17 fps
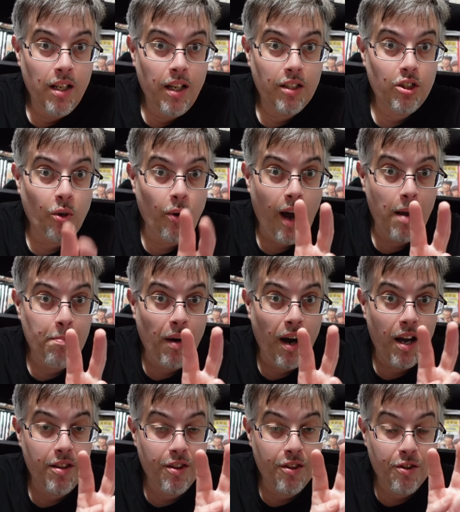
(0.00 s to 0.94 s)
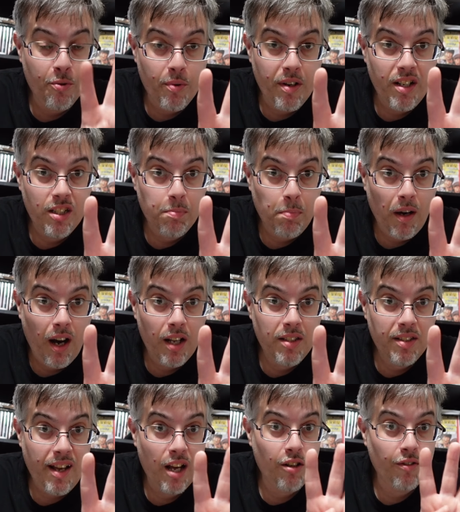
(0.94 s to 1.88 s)
So I bought three
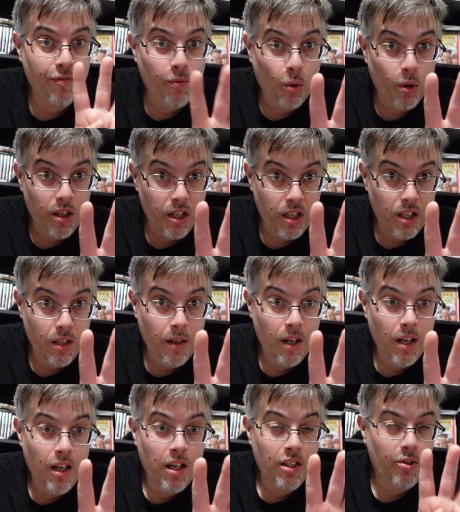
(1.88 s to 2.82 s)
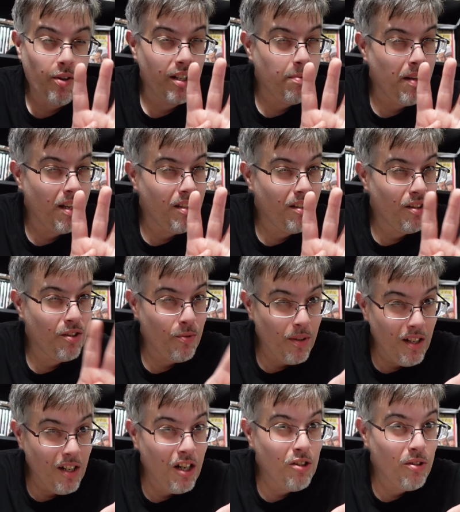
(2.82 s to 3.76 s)
spots out of forty, so I spent
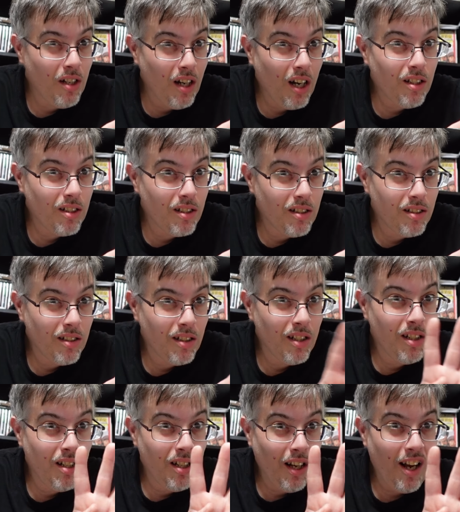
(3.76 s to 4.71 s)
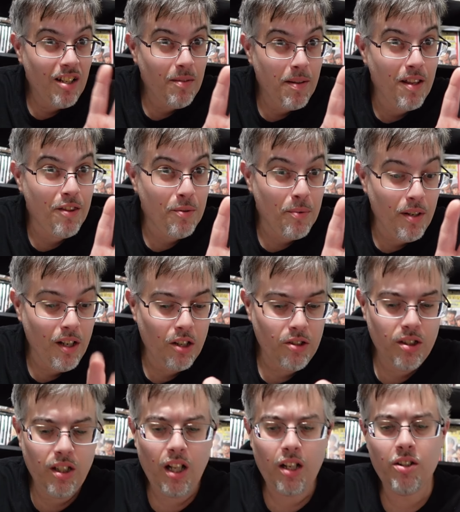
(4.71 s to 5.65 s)
three hundred dollars. I spent three
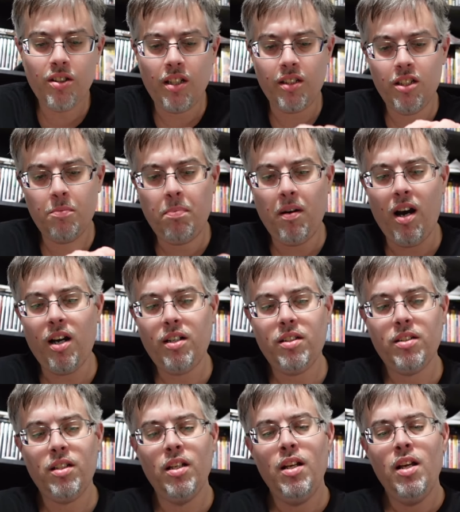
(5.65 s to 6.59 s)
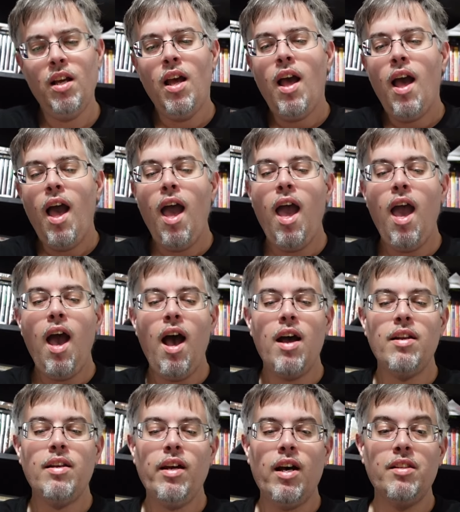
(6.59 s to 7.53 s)
hundred dollars on this box,
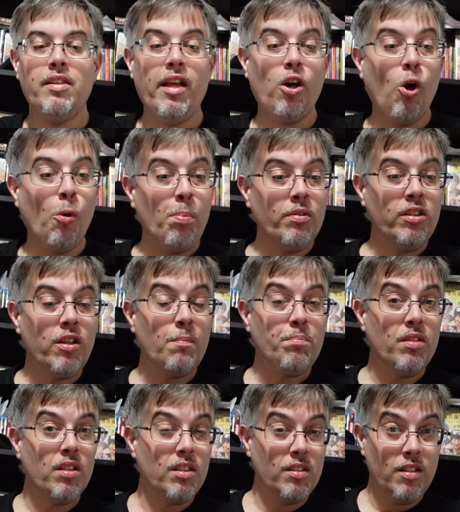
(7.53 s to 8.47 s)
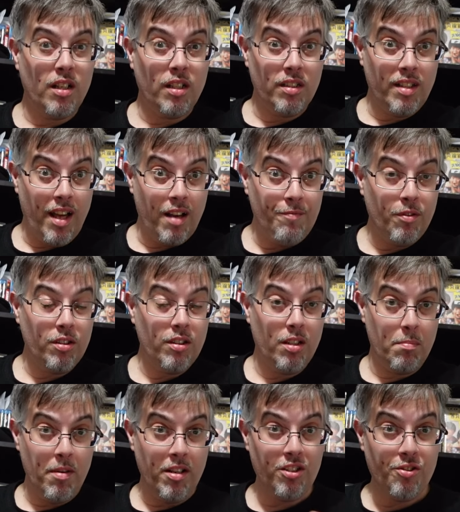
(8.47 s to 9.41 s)
and uh, they opened up the, the, the, the
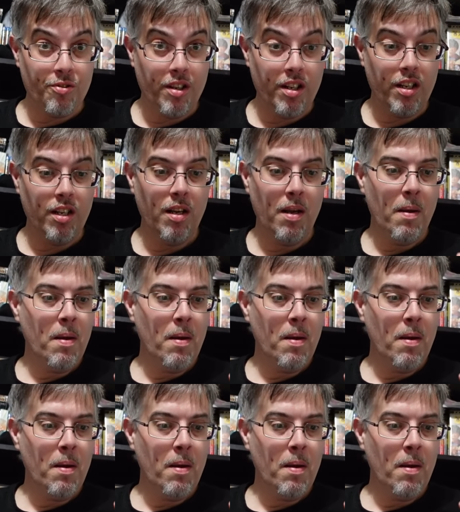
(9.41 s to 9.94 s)
mystery